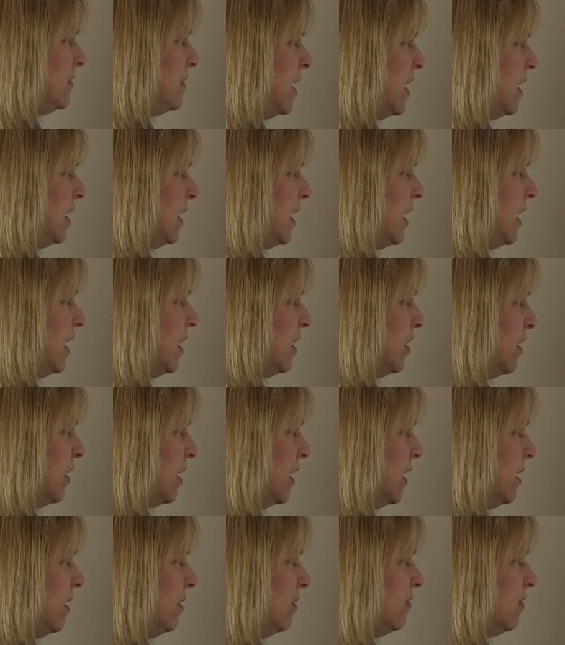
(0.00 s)
done here
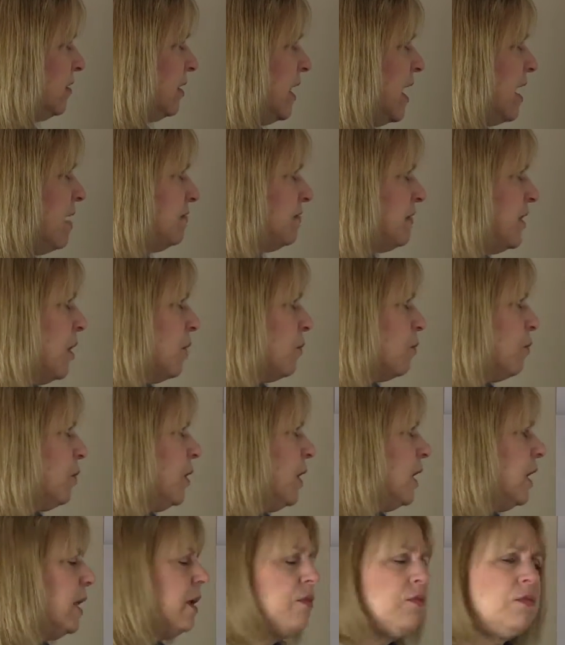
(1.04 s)
is left a
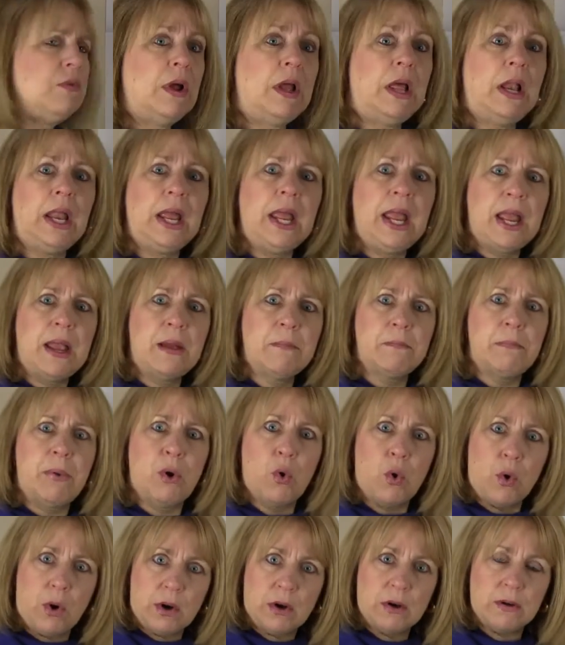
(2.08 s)
really
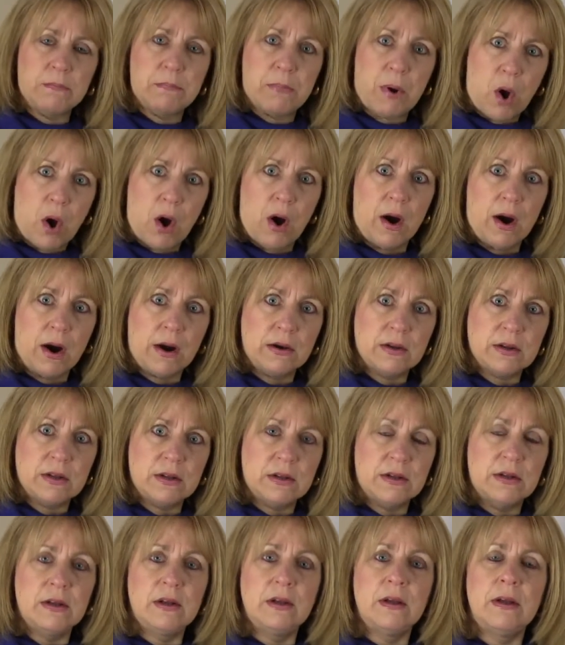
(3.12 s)
important part
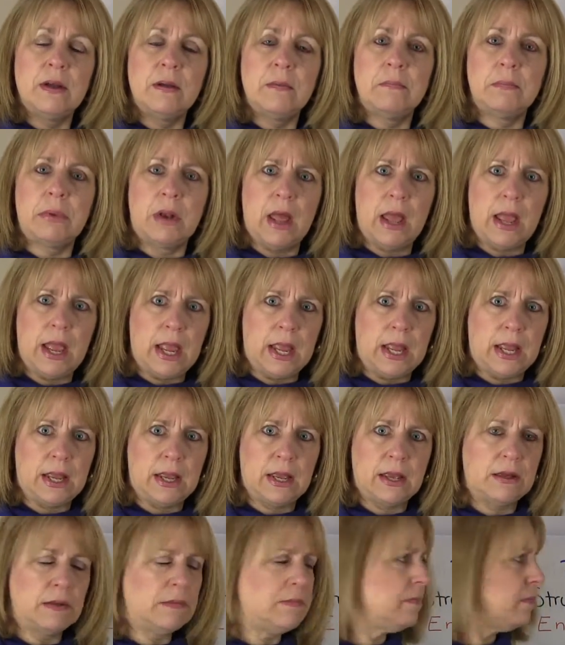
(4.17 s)

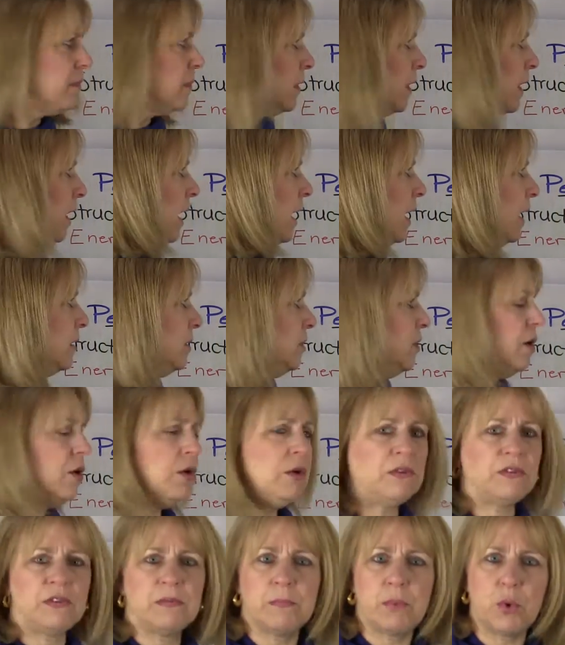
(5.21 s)
blank. And you know
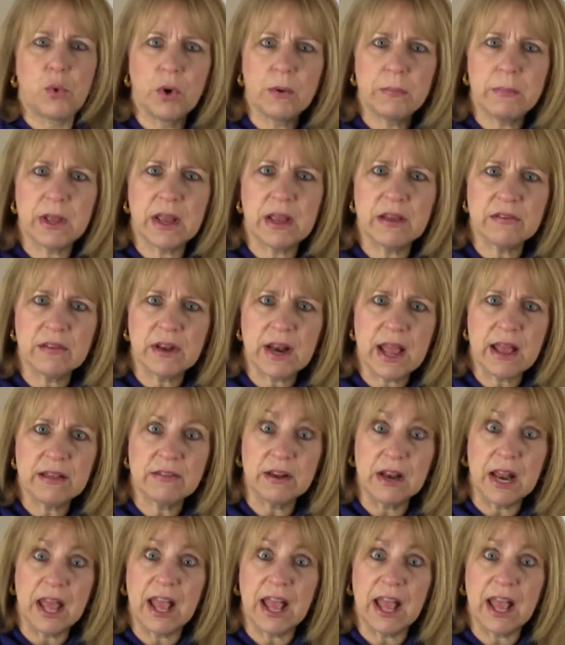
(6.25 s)
it's important because it has an